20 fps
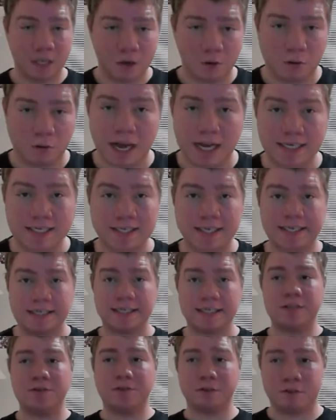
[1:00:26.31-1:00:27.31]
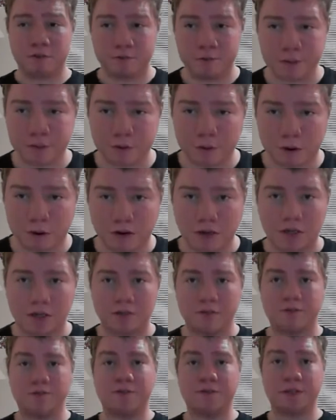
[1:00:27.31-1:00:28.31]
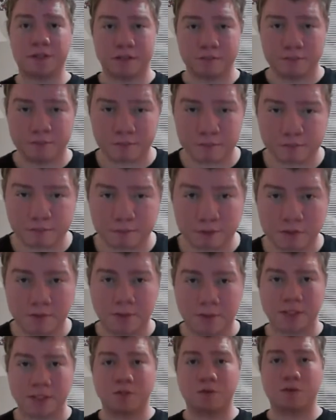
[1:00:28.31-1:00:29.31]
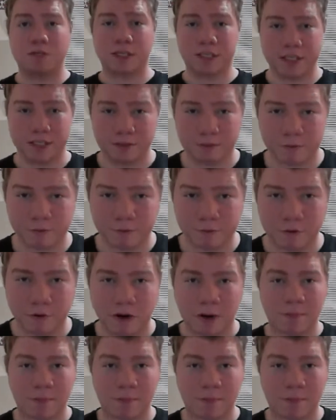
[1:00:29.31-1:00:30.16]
Well, actually, I did do a review on freaking Pokemon Sword and Shield before.